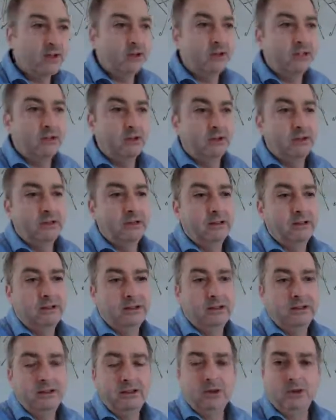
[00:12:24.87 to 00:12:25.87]

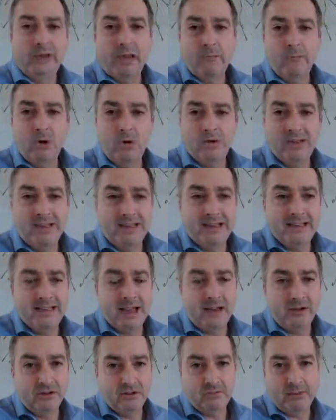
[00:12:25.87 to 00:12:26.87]
You'll get more
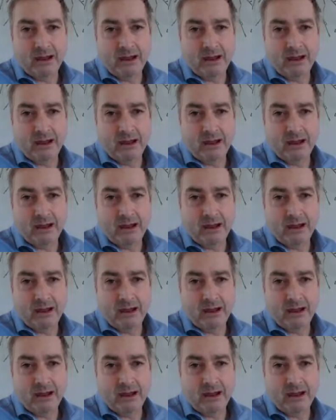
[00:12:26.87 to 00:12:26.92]
details